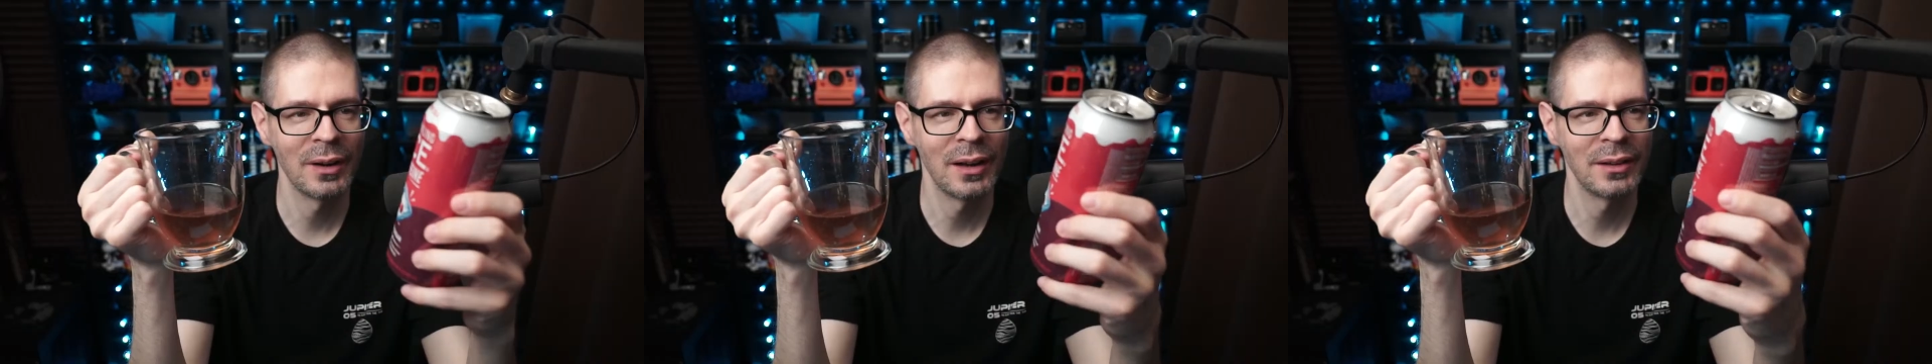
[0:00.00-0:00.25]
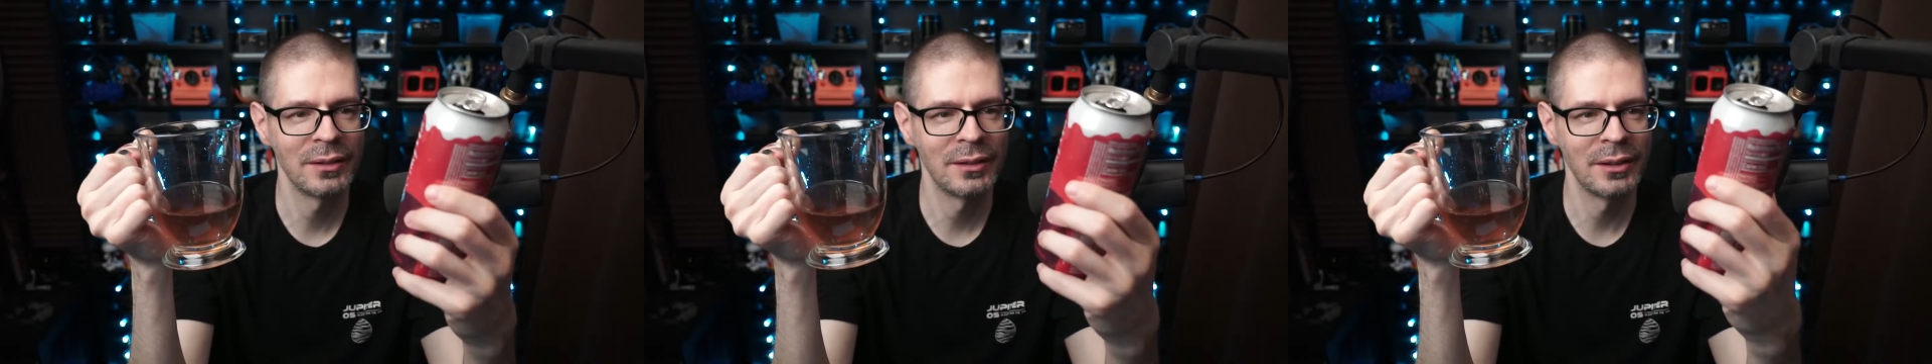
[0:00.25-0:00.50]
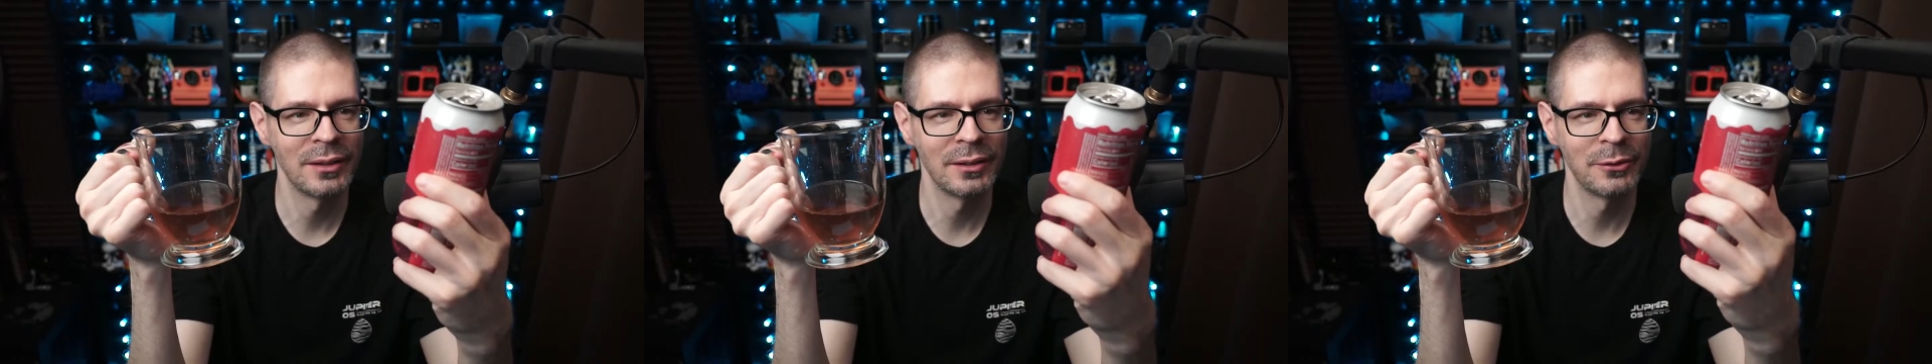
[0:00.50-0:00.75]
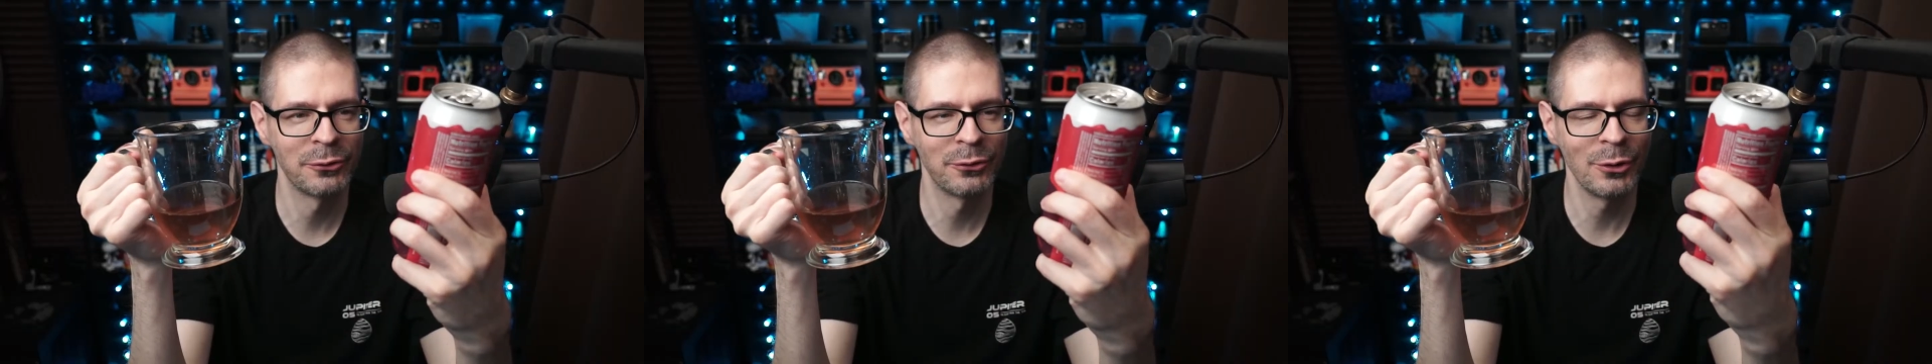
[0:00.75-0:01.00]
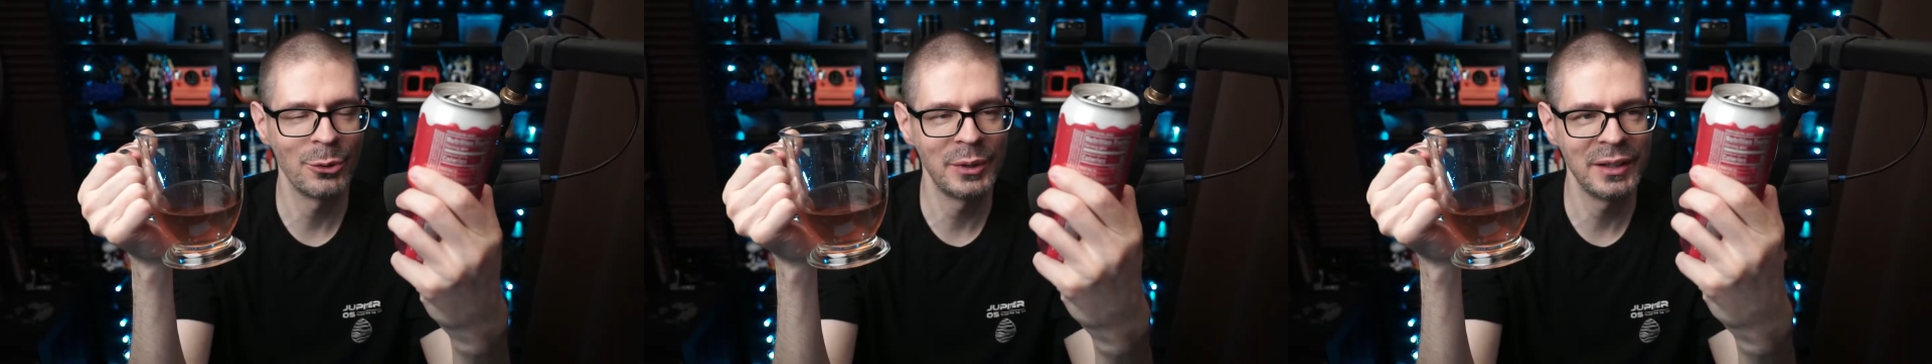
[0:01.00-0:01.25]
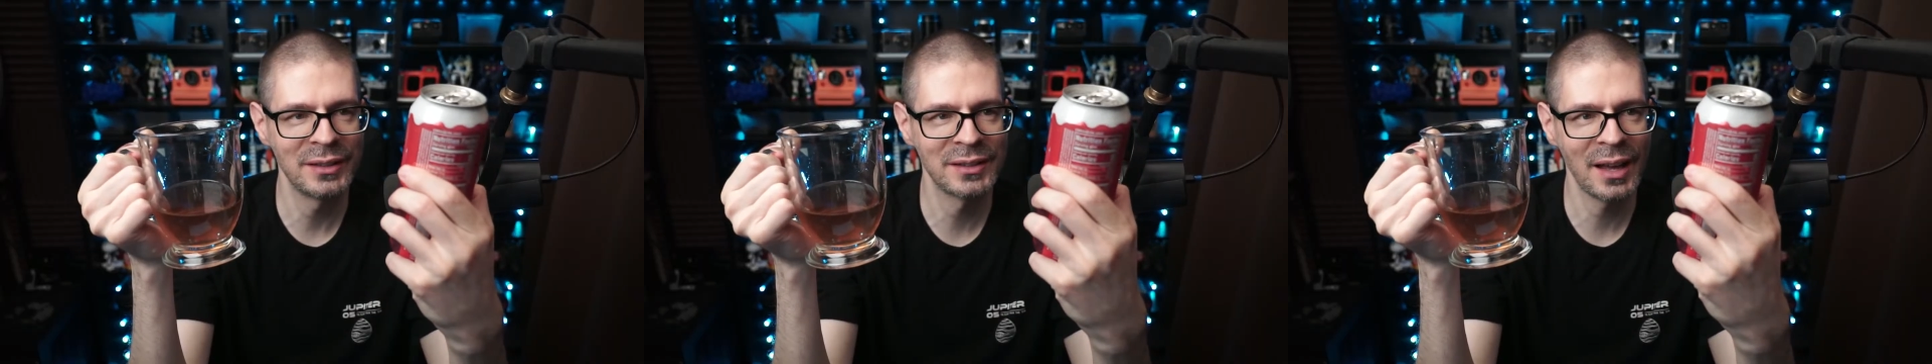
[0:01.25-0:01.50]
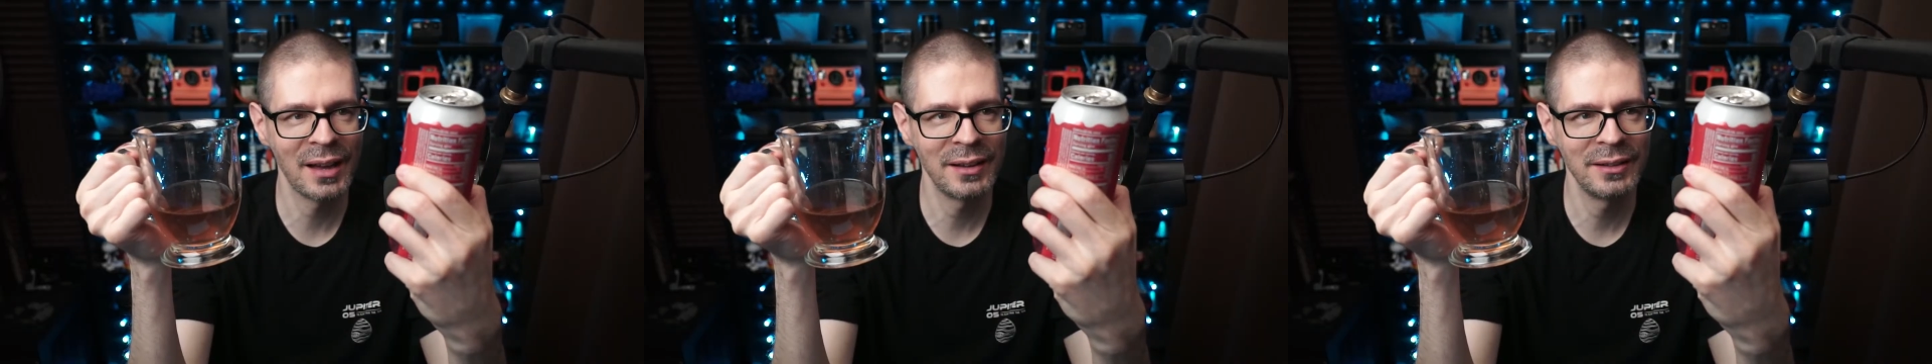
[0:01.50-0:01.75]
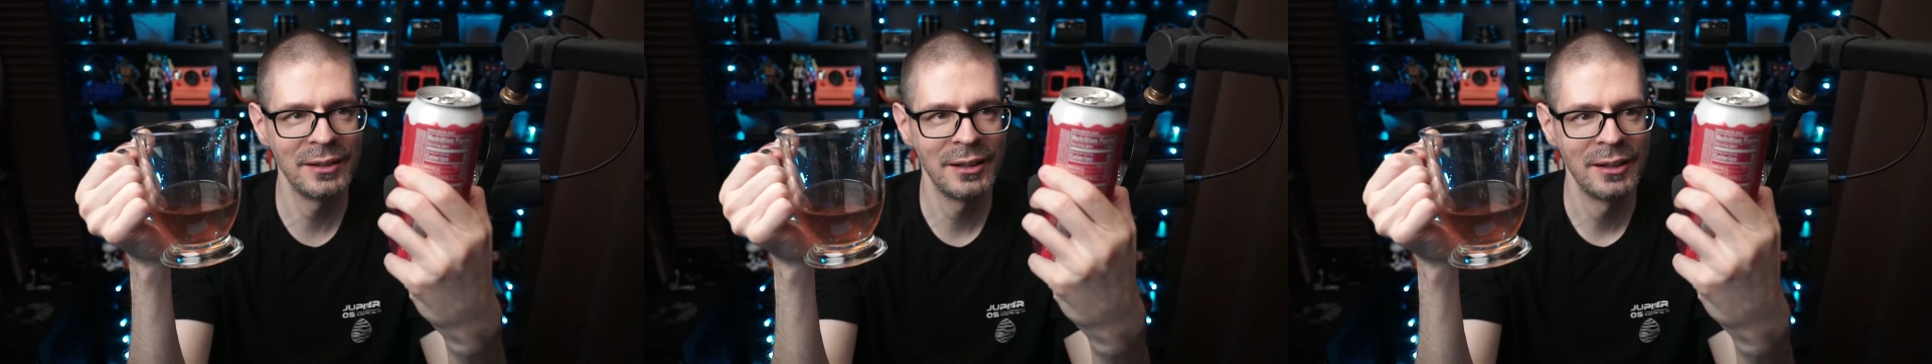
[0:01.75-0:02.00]
on the fruity
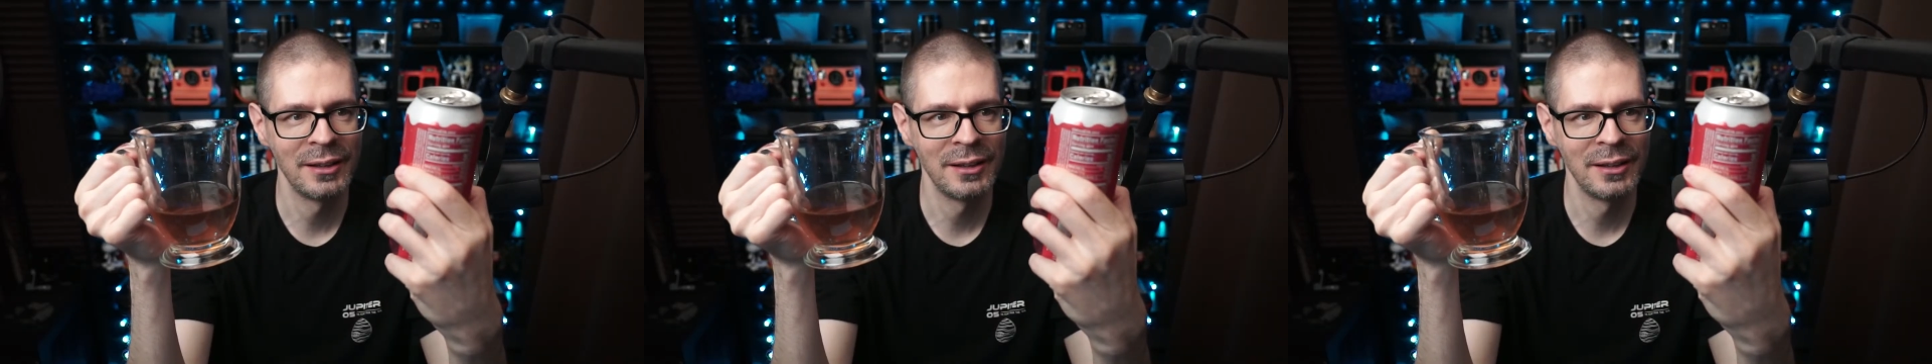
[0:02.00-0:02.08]
side